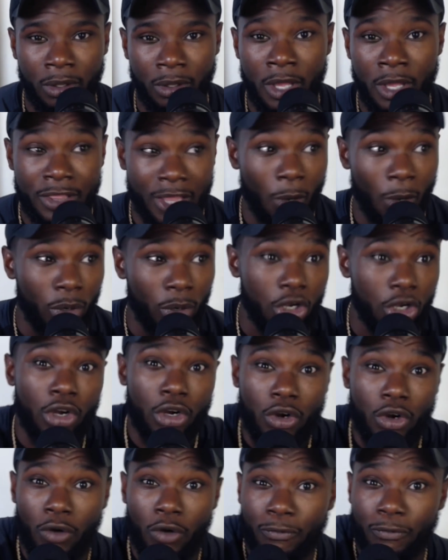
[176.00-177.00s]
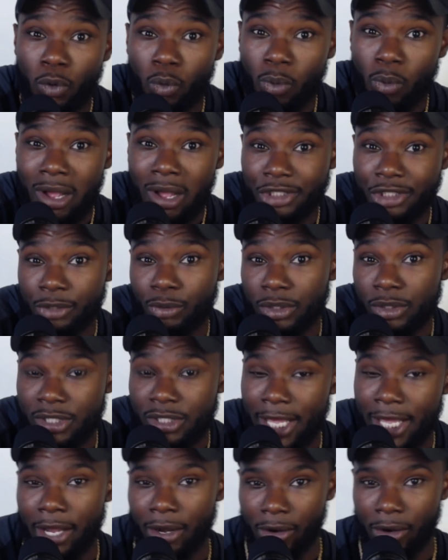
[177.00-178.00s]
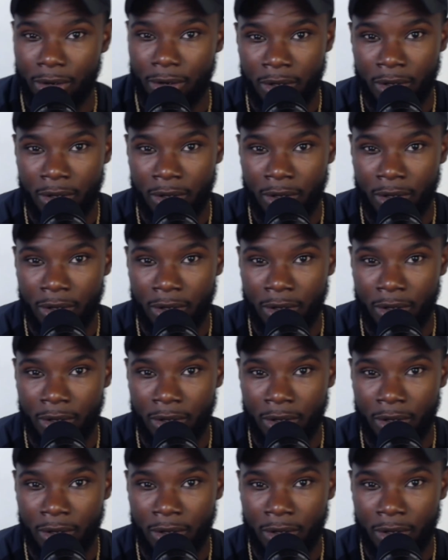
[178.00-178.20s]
They would cook her food while she was there.